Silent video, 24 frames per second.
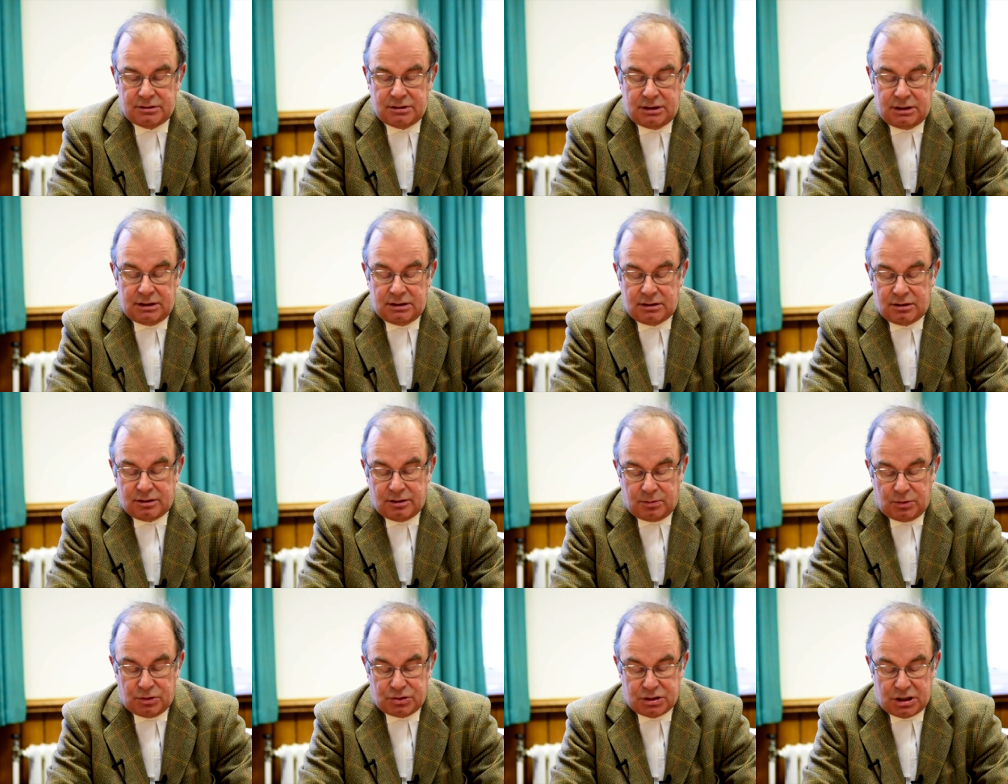the
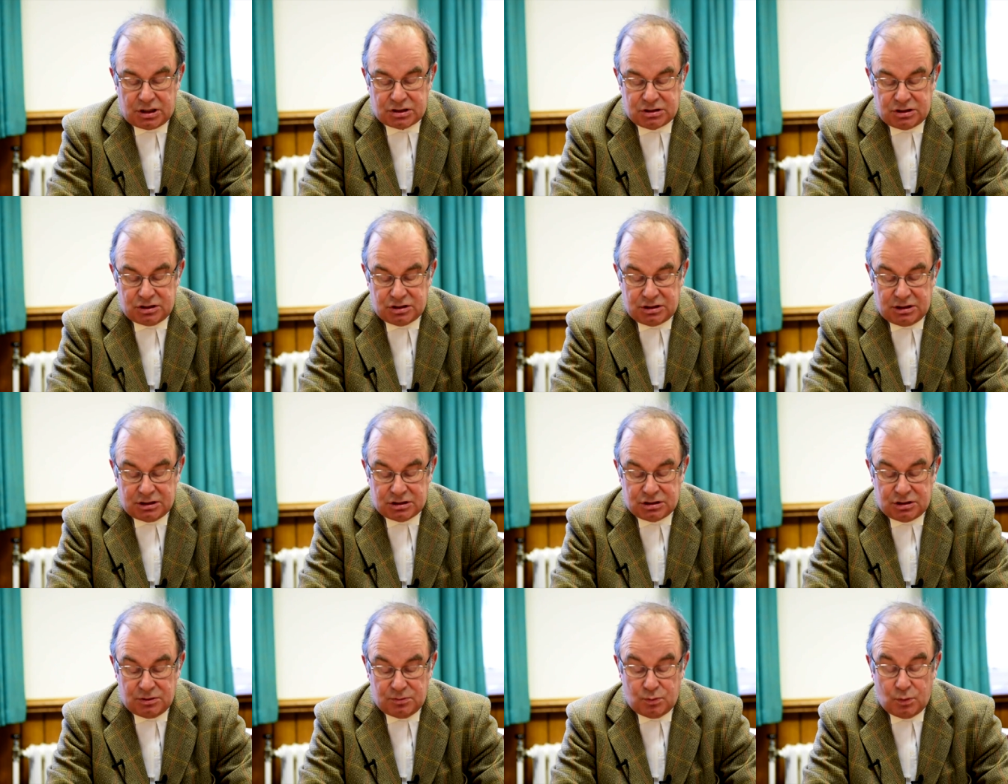criminal justice
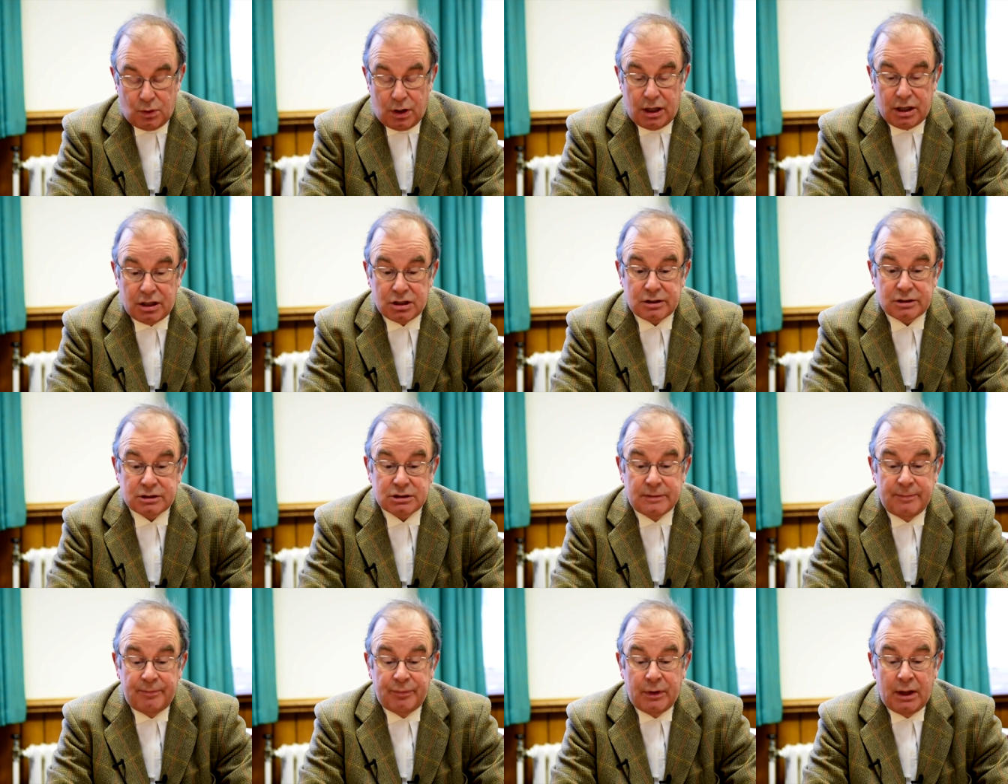system
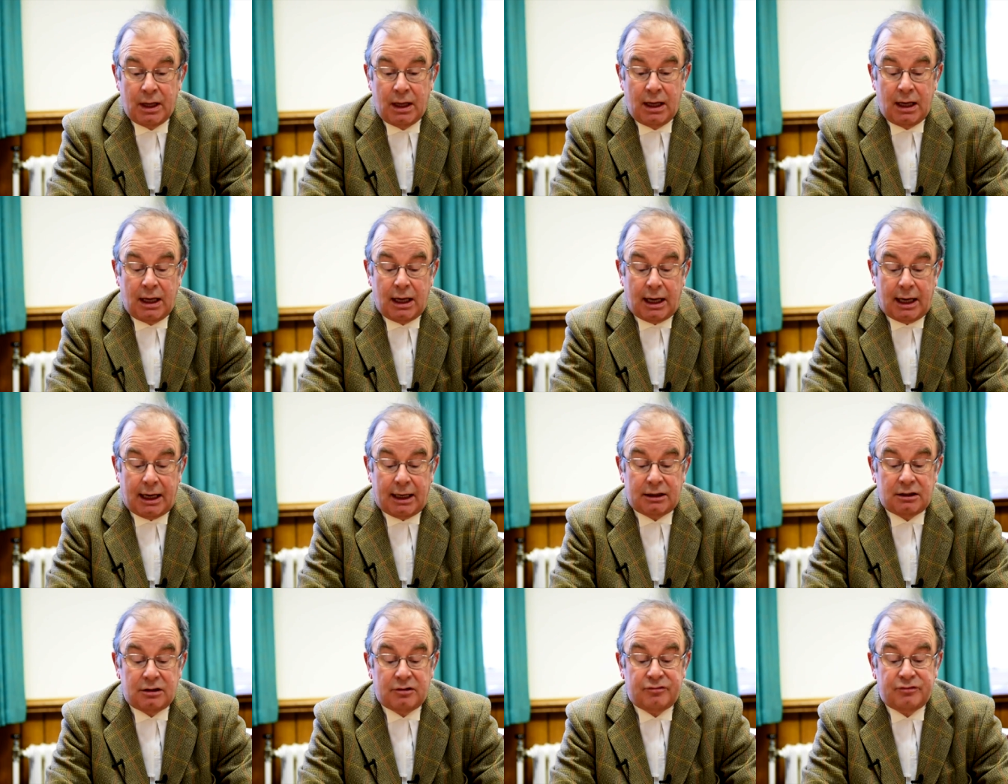works,
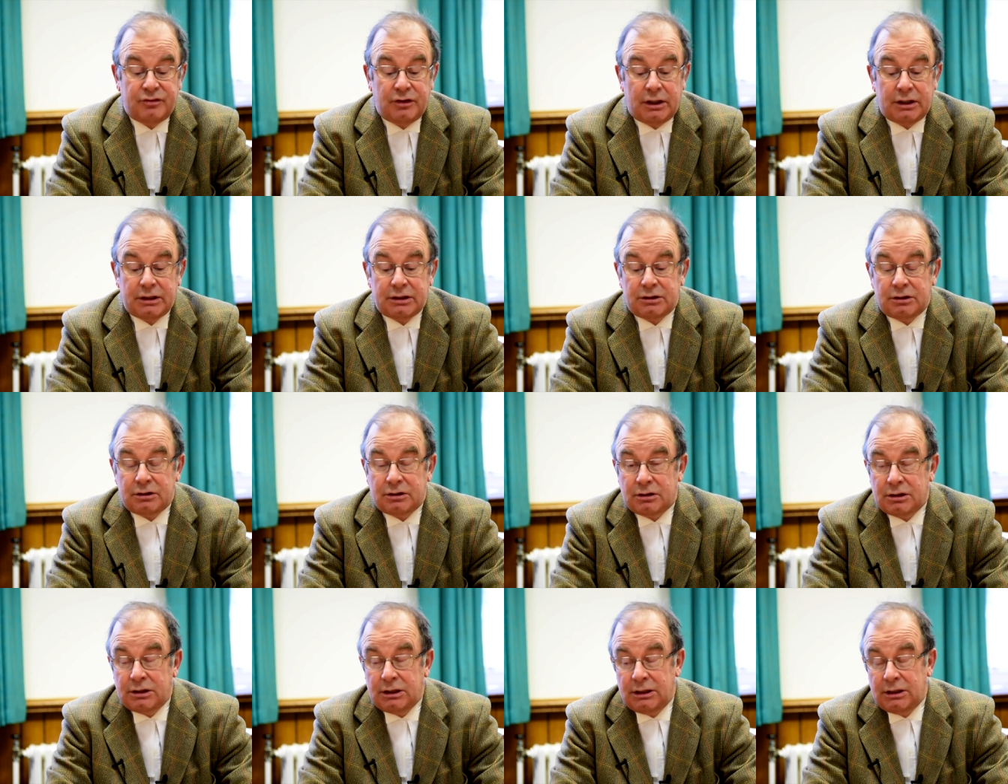and the
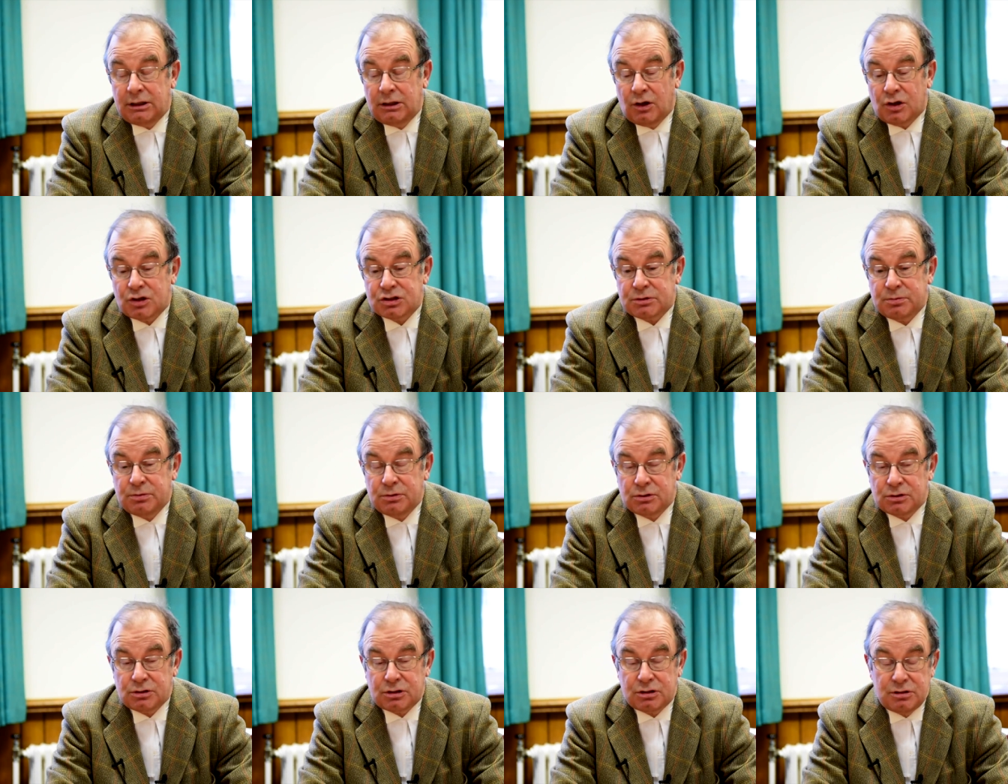further the
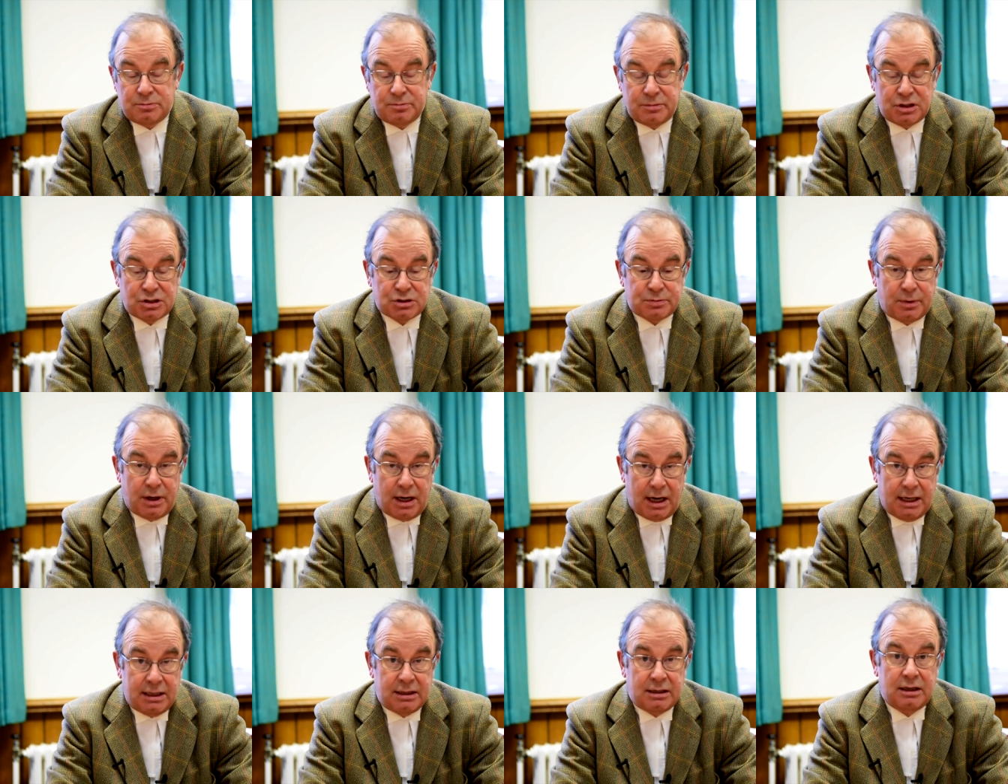gospel can be
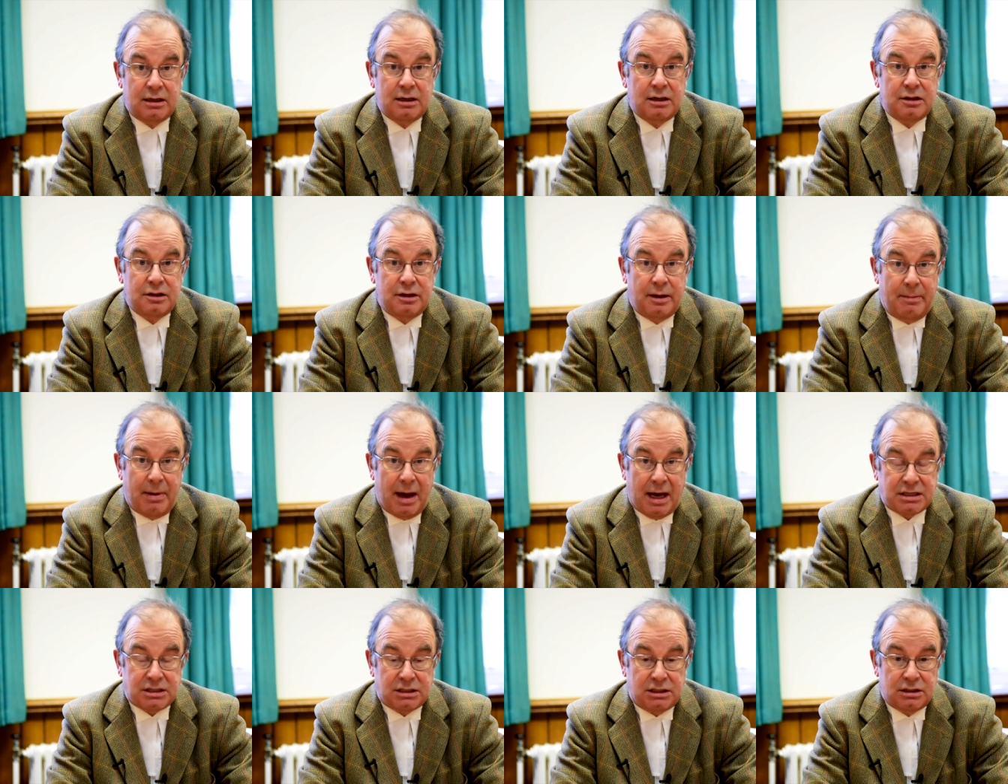spread, the
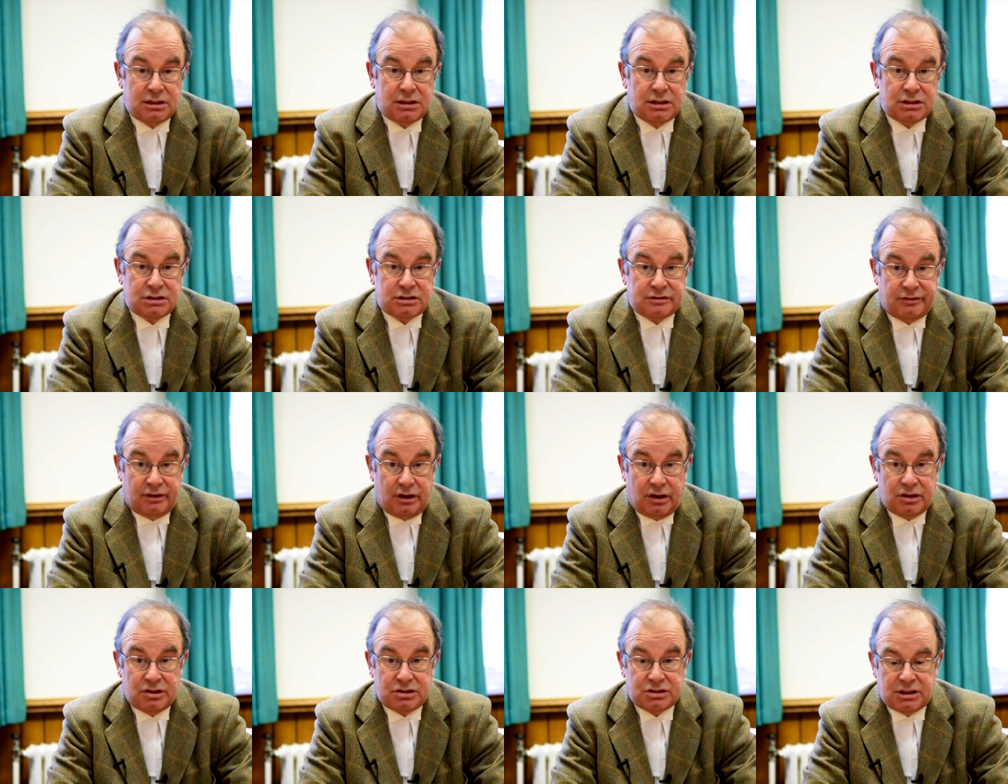better, as
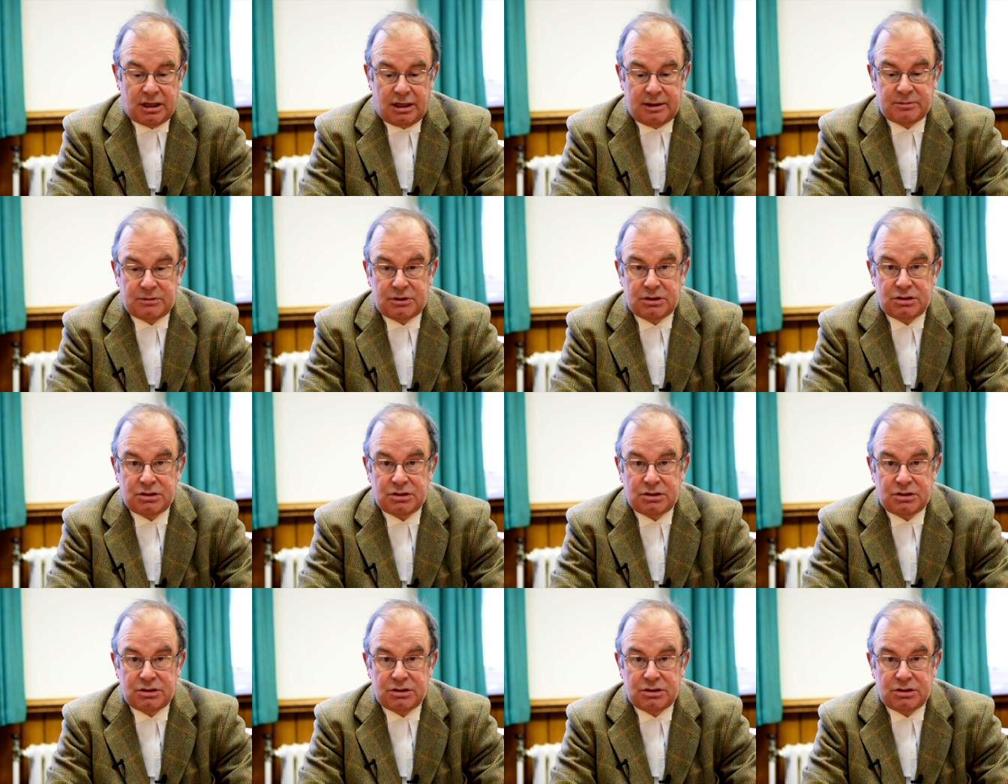far as I'm